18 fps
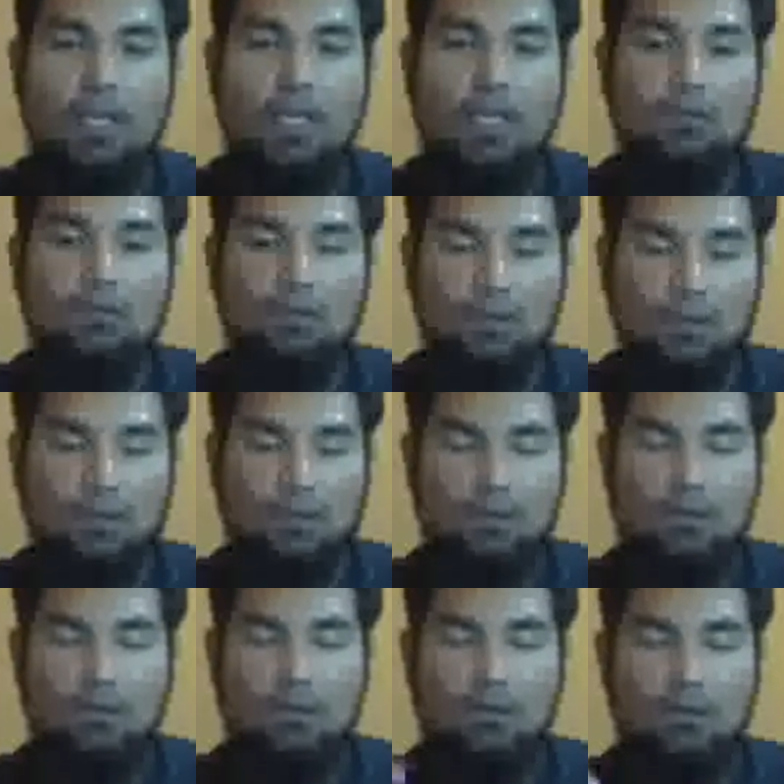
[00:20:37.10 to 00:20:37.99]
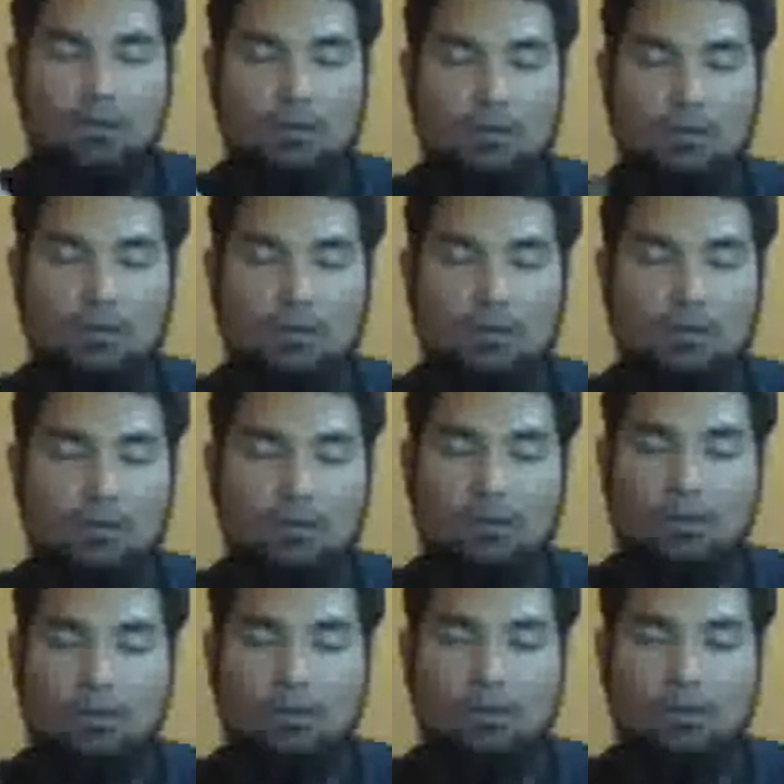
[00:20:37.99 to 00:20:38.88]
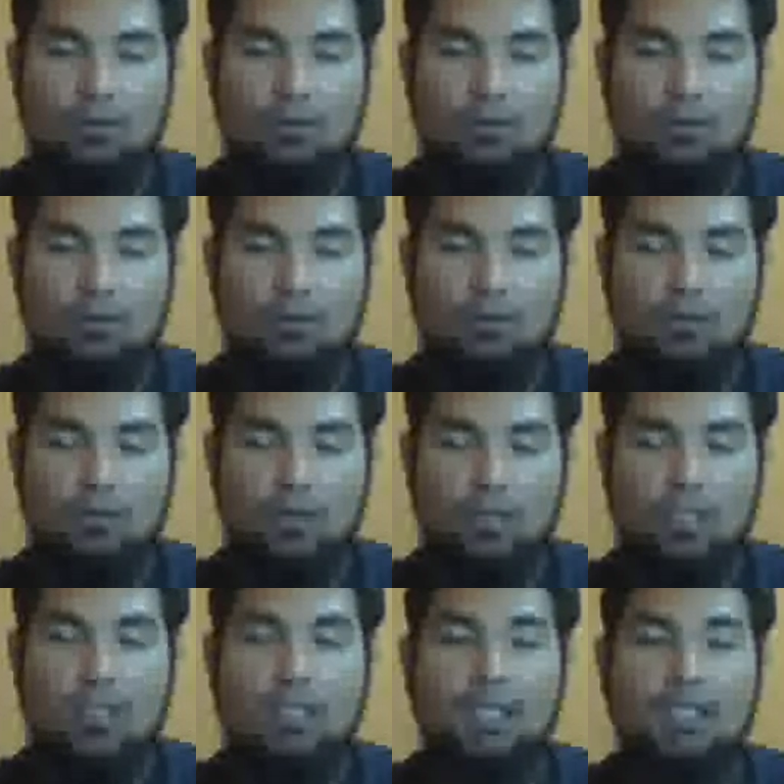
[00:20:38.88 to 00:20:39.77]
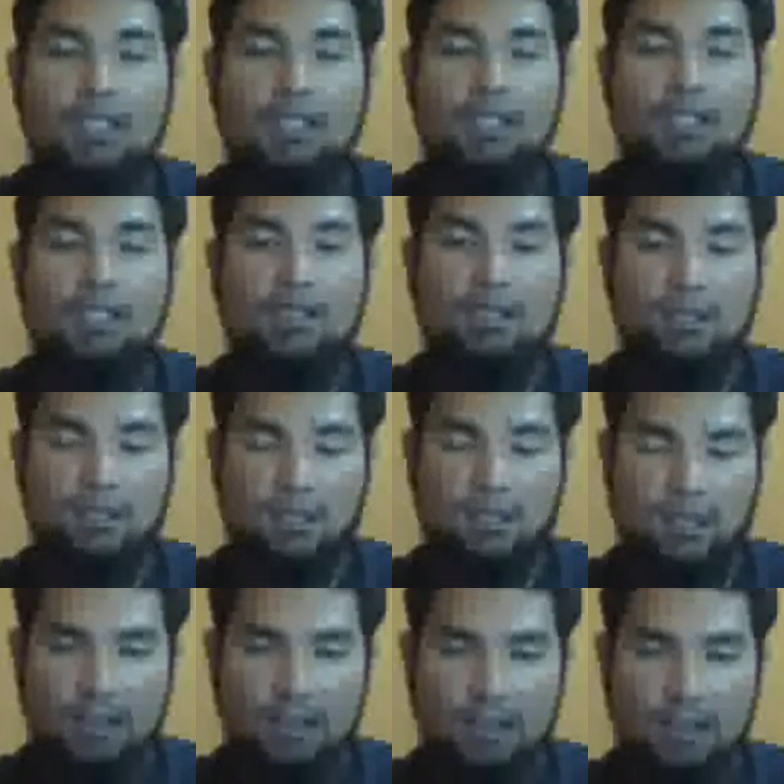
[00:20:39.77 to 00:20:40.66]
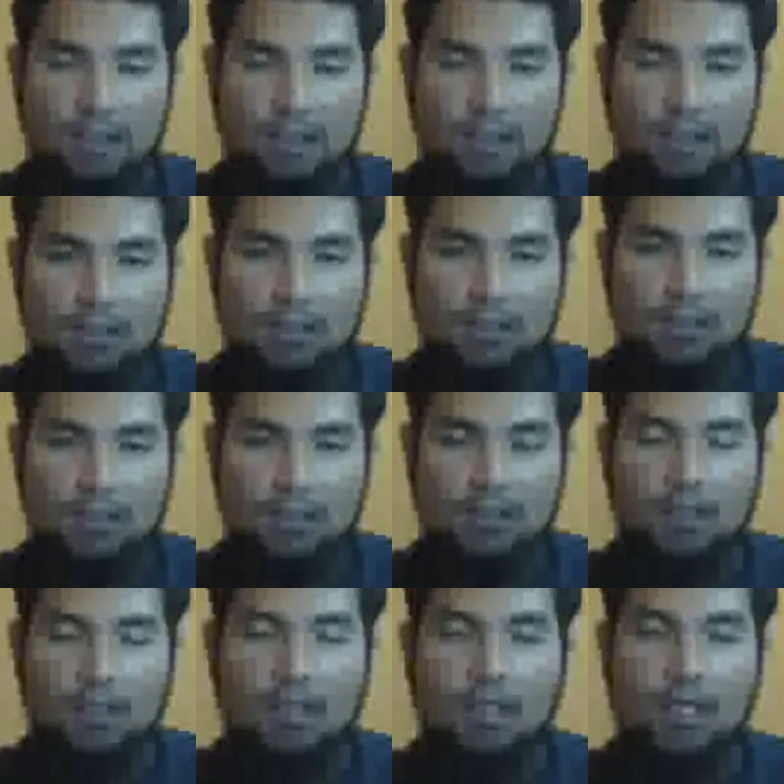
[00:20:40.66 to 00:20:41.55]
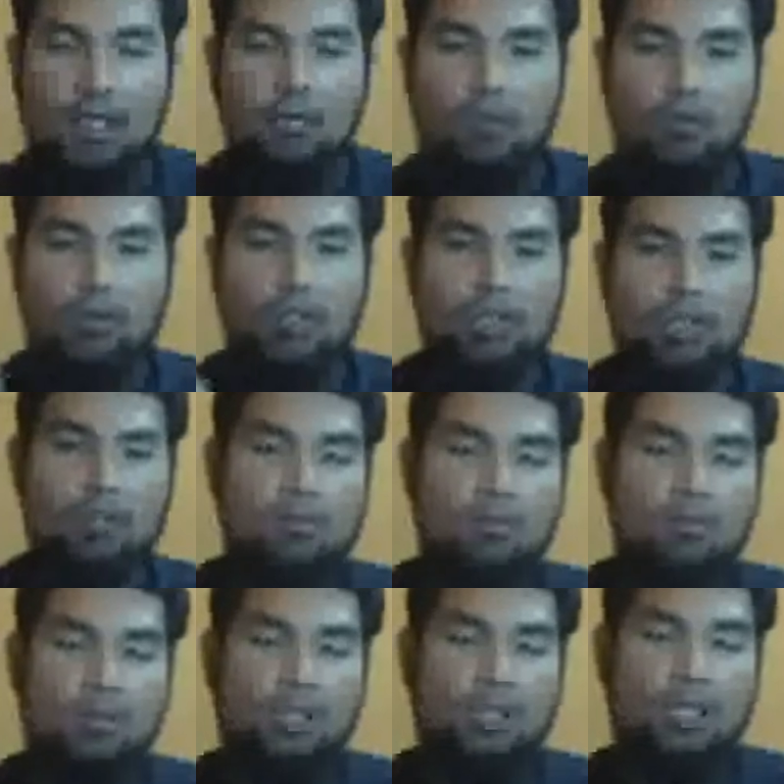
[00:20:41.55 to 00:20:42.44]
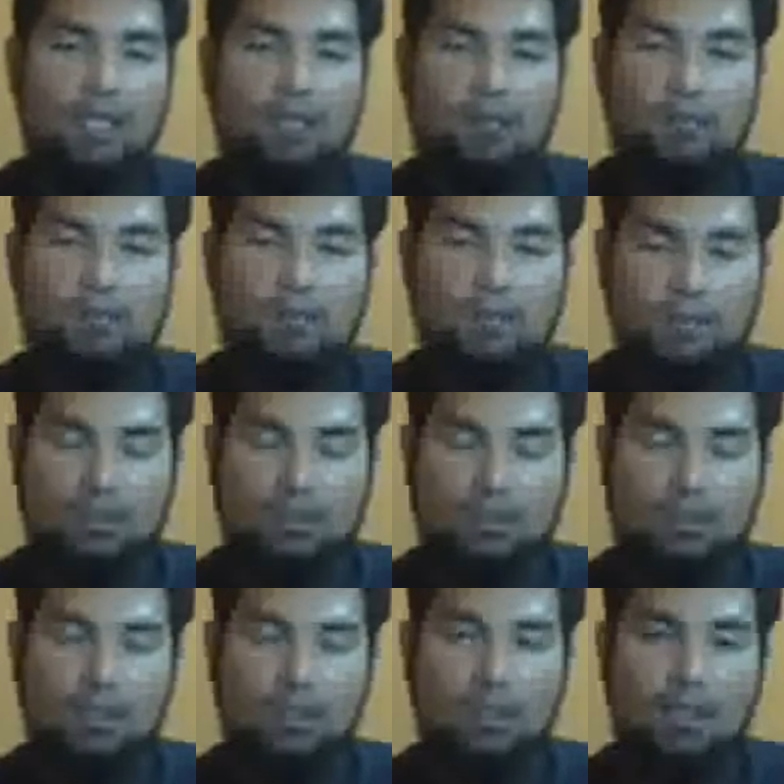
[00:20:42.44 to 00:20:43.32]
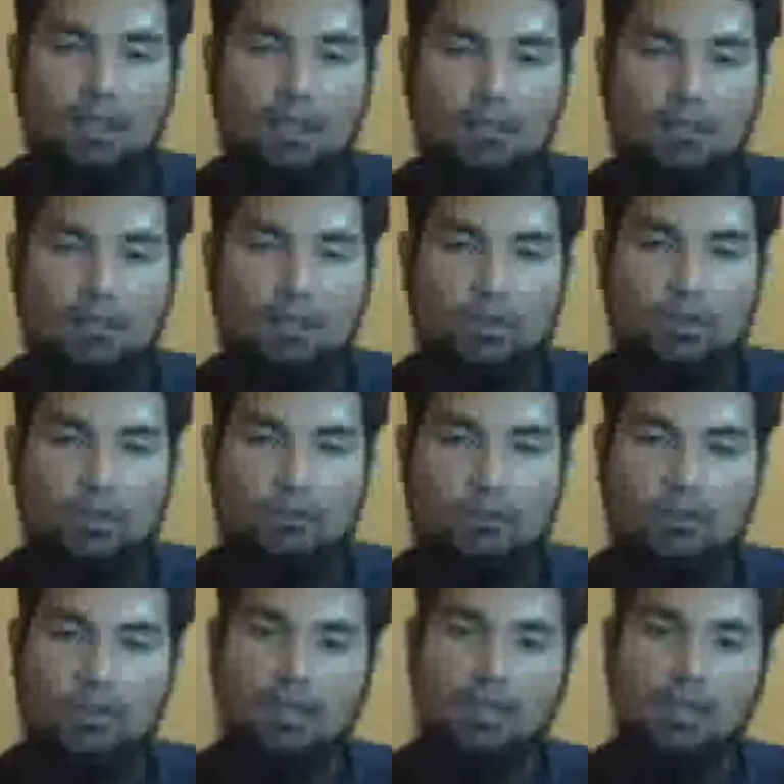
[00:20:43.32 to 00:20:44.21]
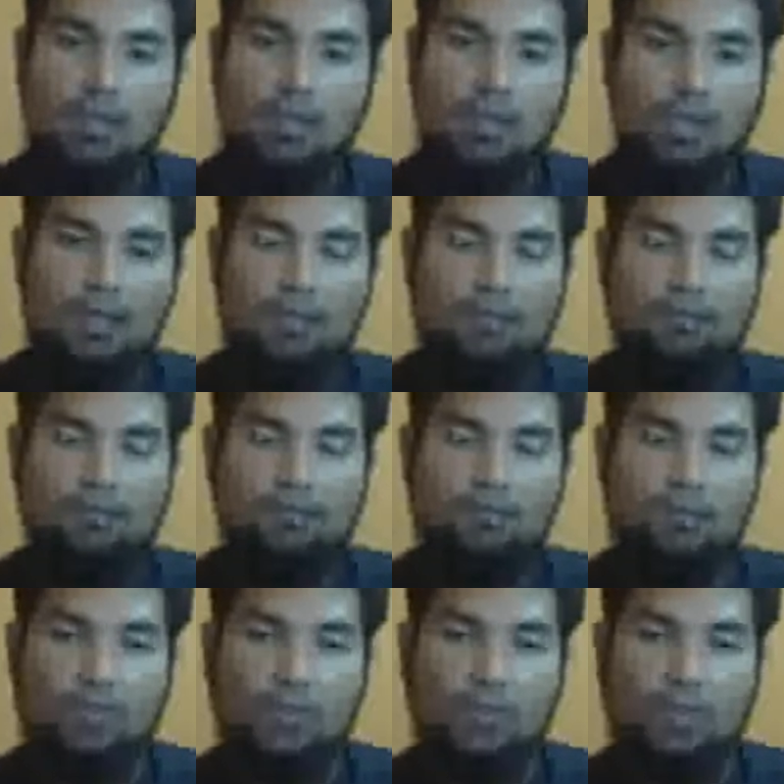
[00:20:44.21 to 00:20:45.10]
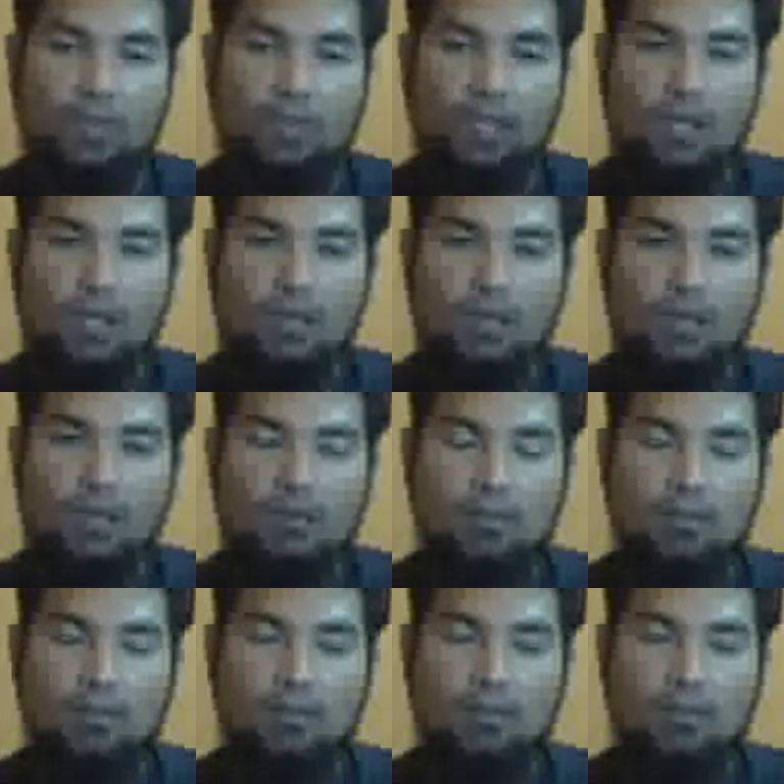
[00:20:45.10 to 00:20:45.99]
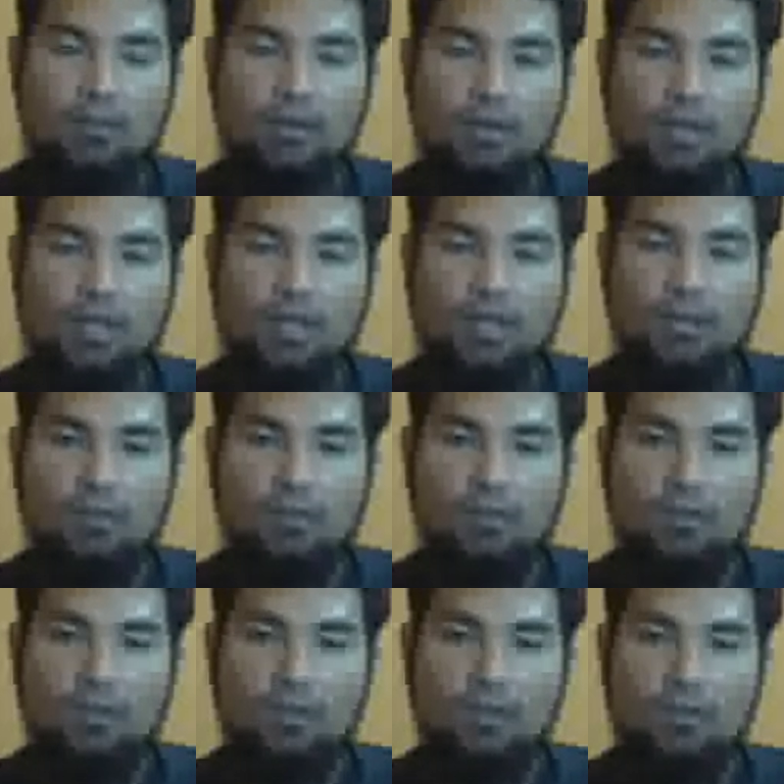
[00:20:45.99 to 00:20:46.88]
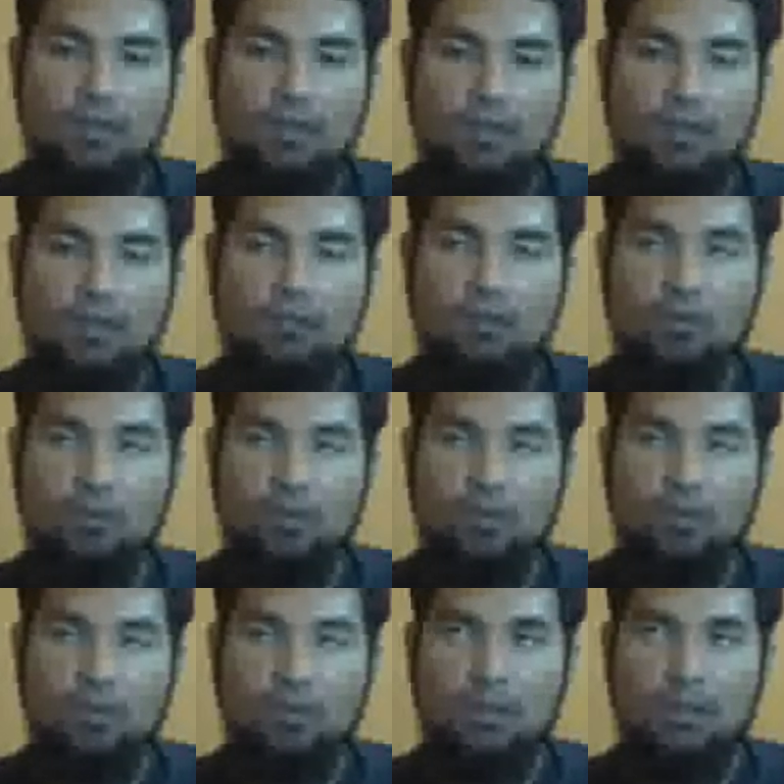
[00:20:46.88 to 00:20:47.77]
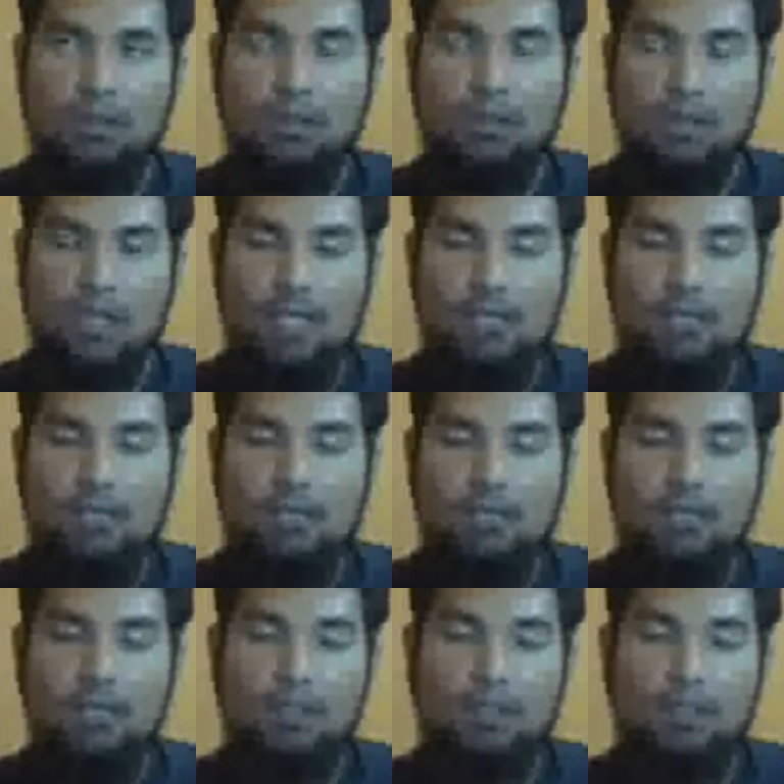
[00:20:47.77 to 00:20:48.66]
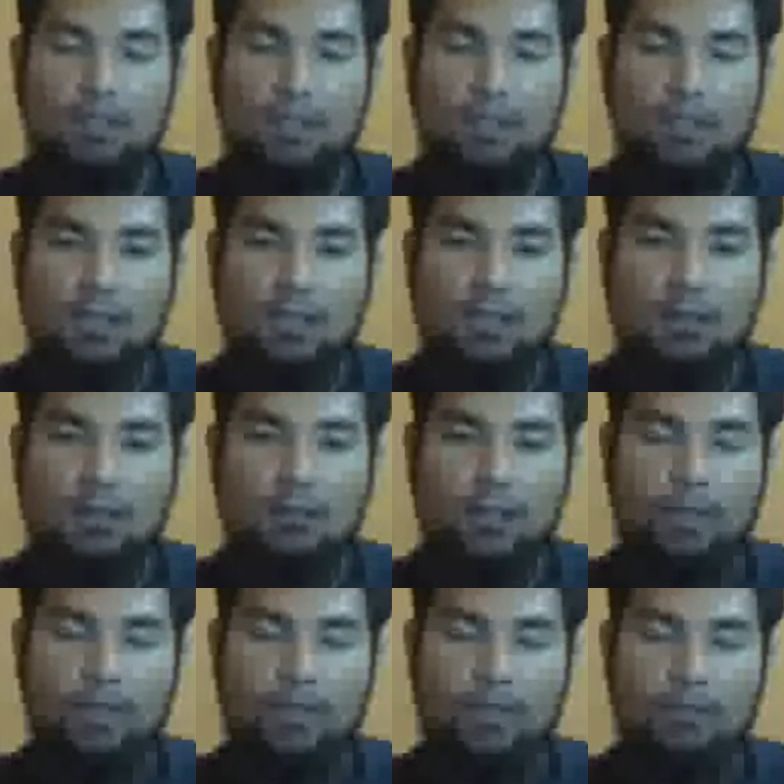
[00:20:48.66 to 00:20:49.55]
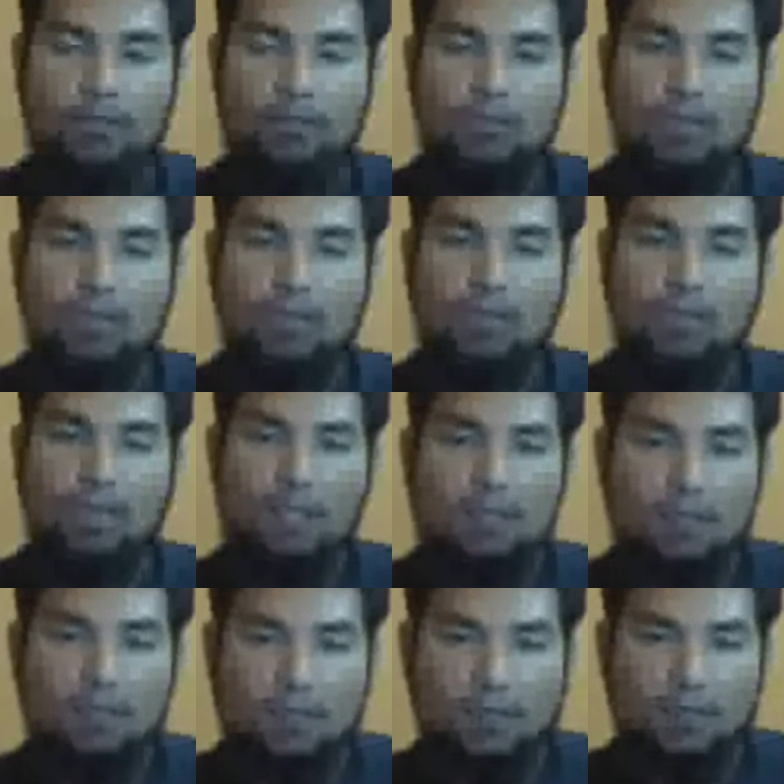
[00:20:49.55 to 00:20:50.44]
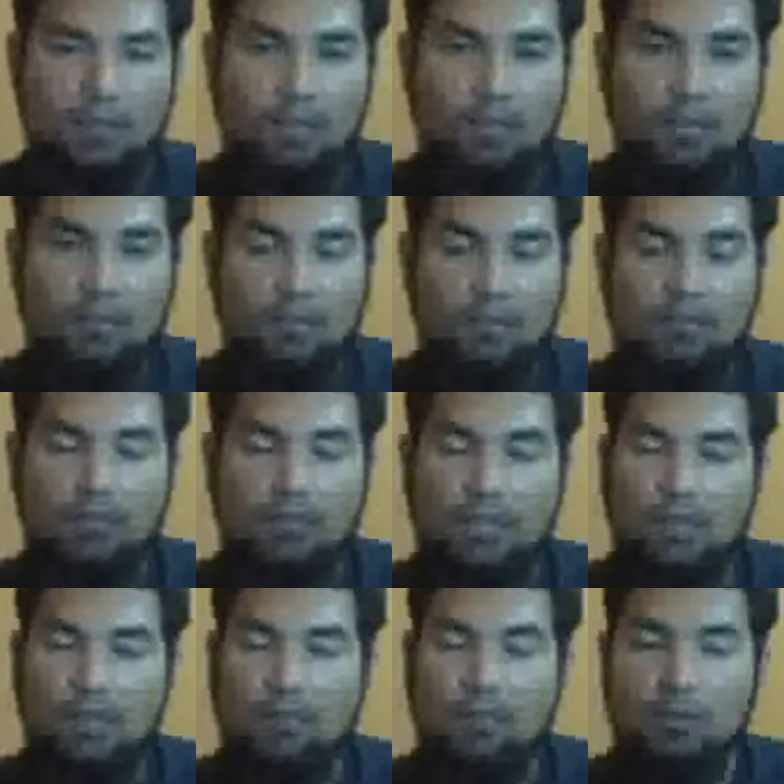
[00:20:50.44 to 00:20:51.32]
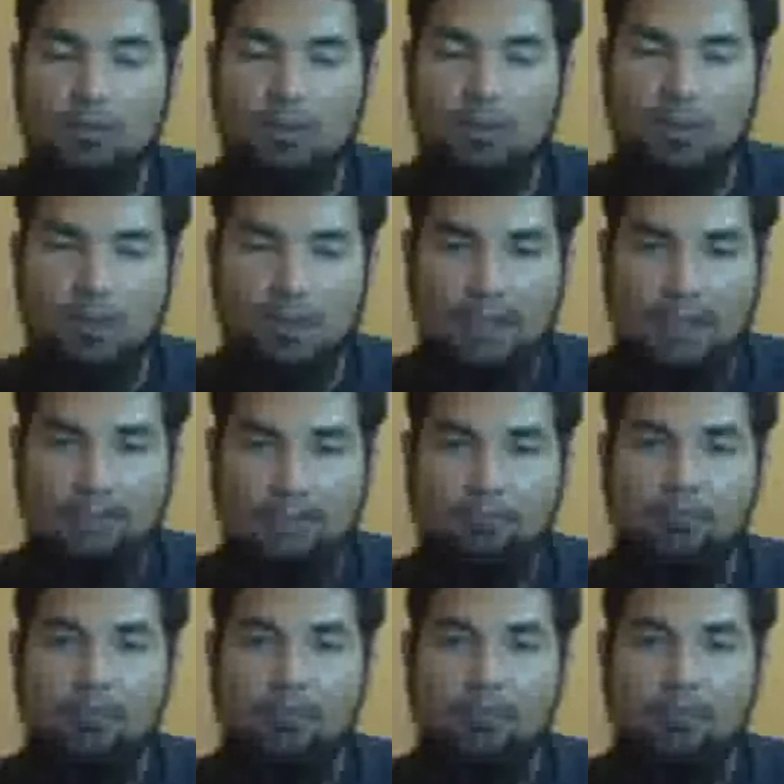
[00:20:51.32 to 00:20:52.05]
Dallin. And when it comes to the lam, uh, up your um, tips of your tongue so that um, to the and touch the palate so that uh, the sound of lam will be clear.